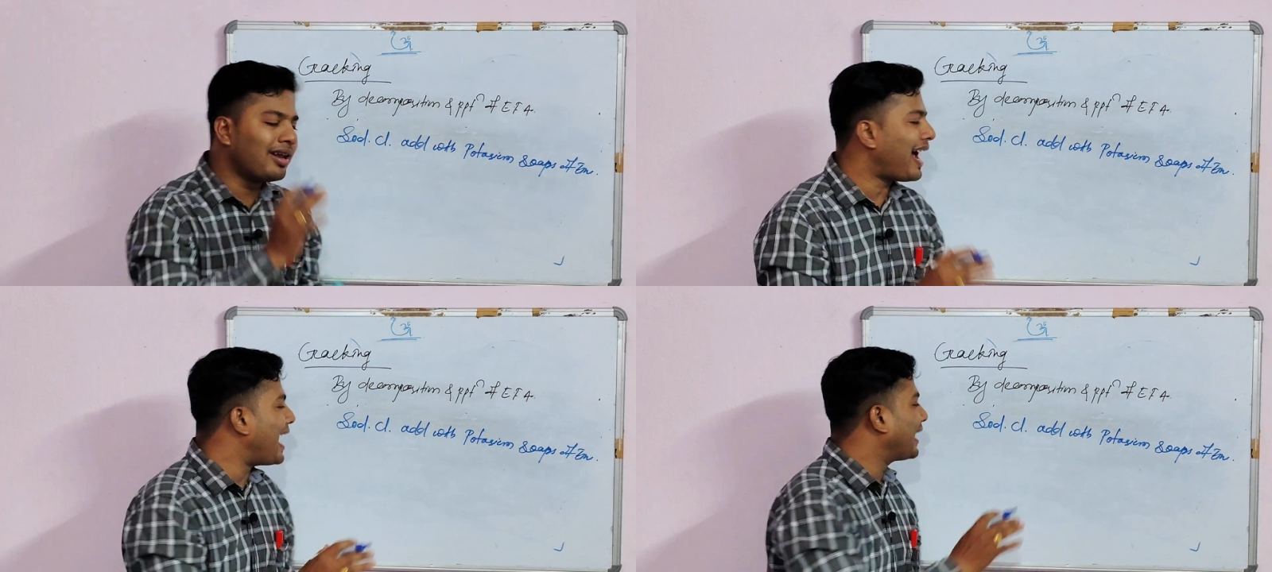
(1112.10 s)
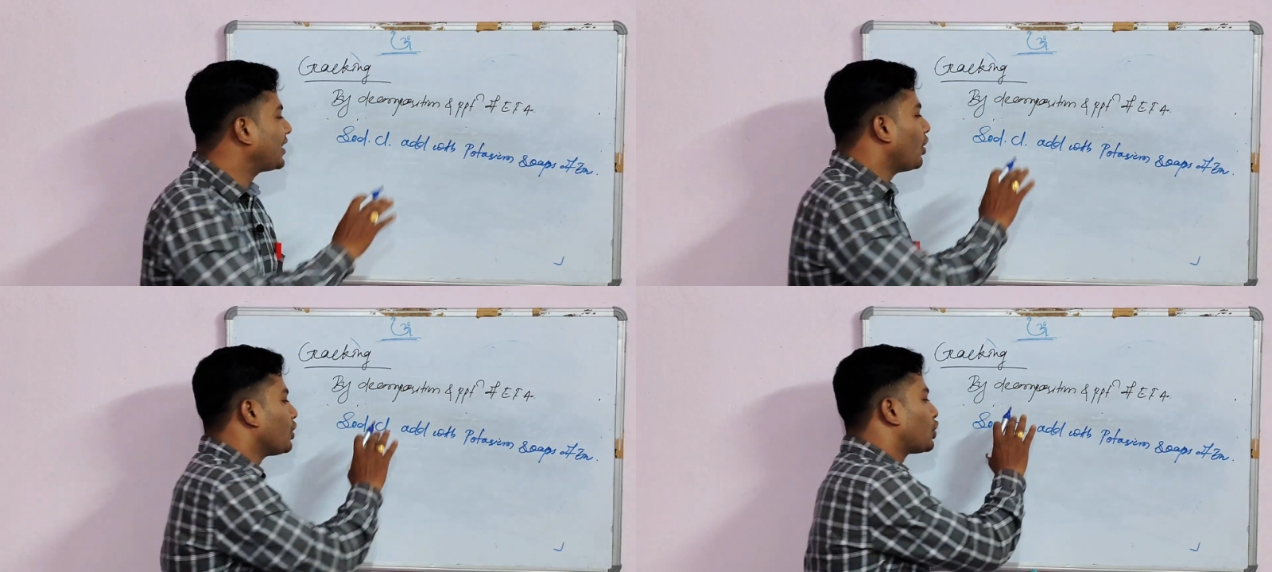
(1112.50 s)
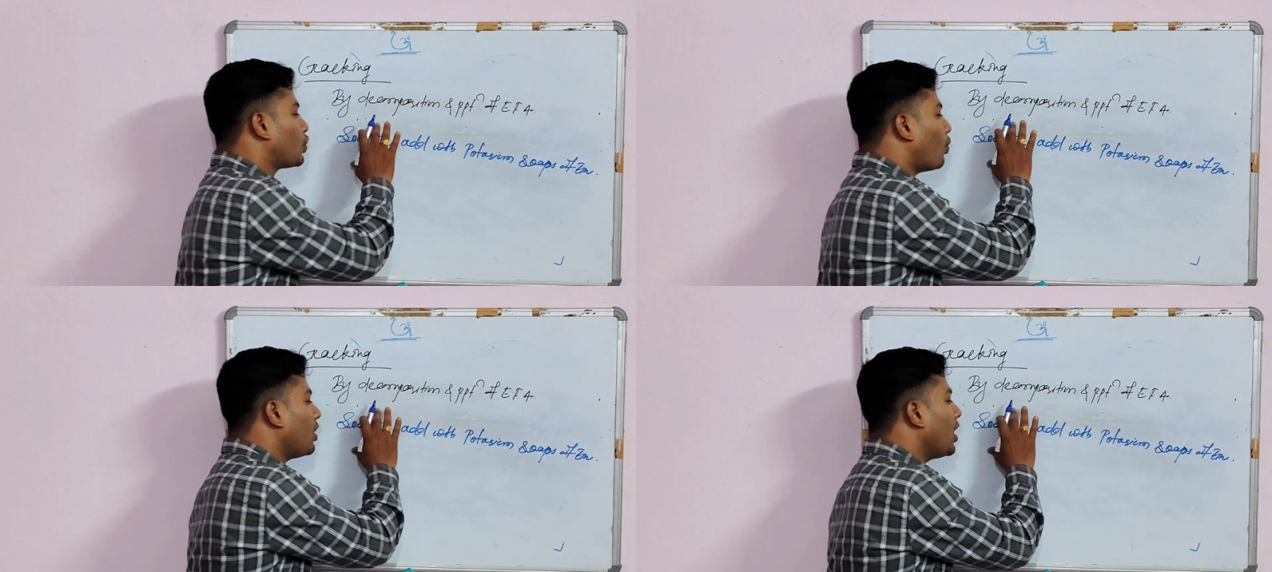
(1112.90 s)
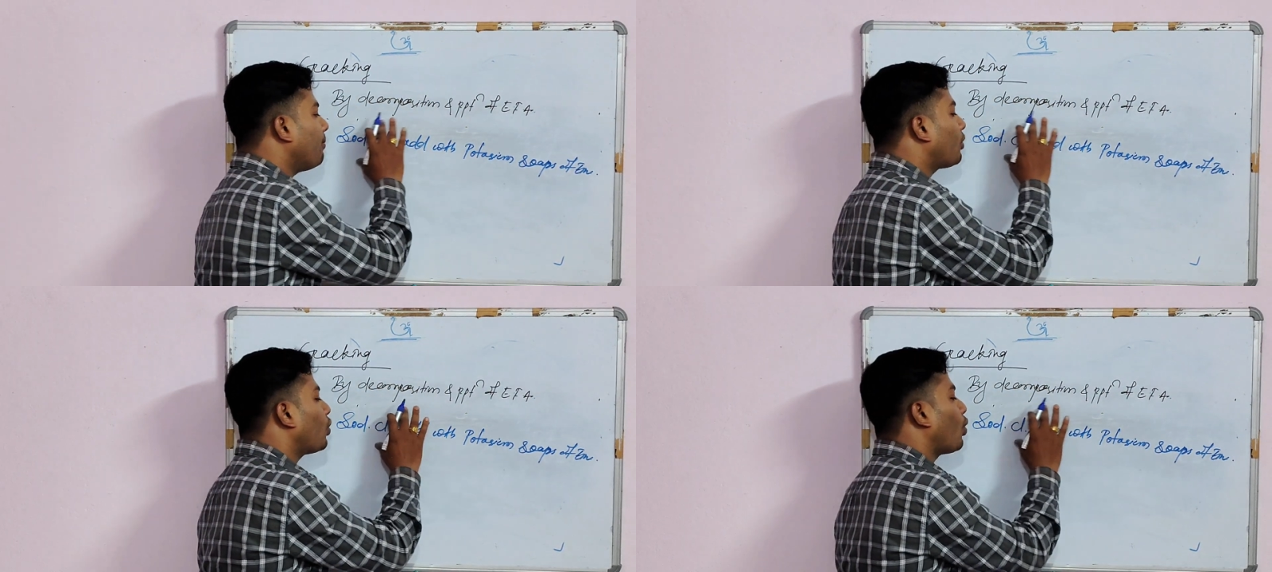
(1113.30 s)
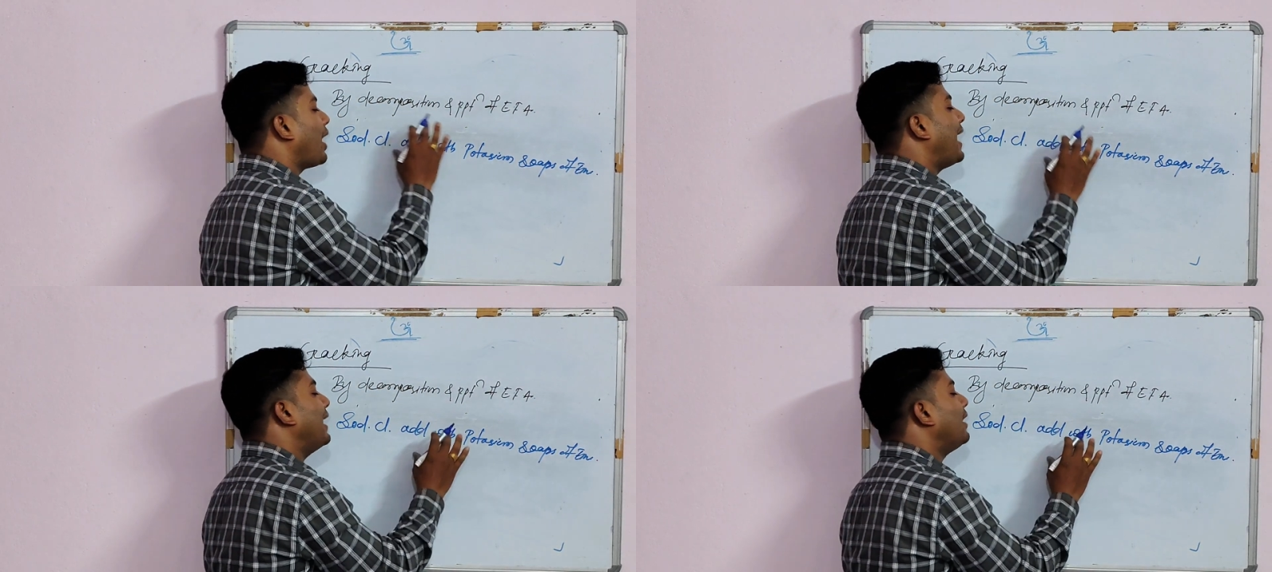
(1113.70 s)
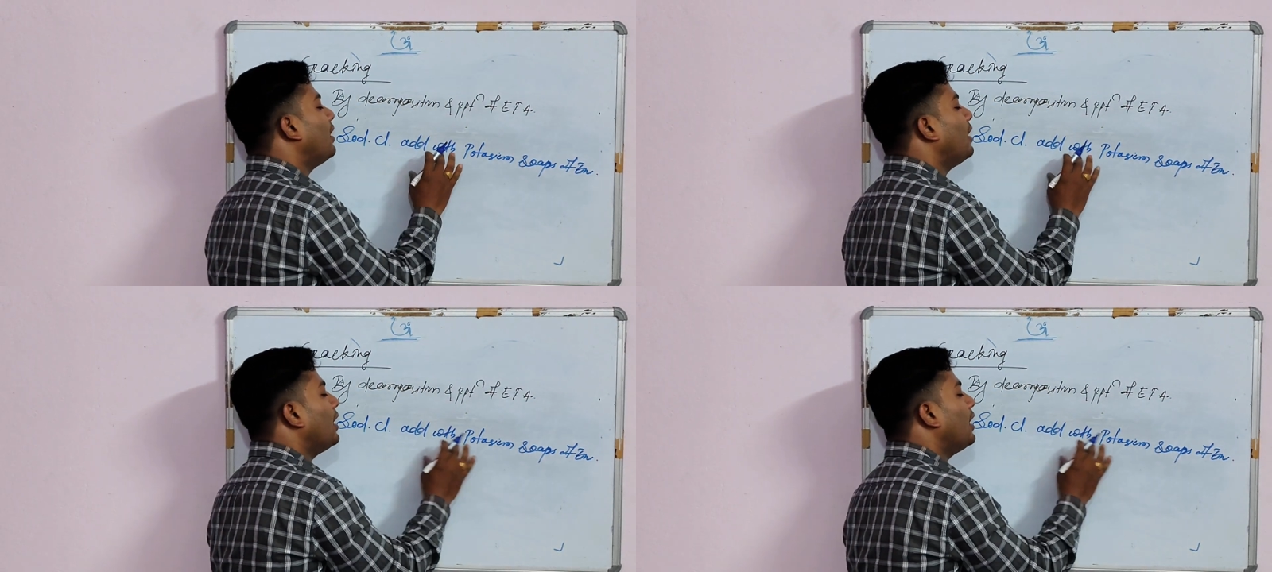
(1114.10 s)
you will add the sodium chloride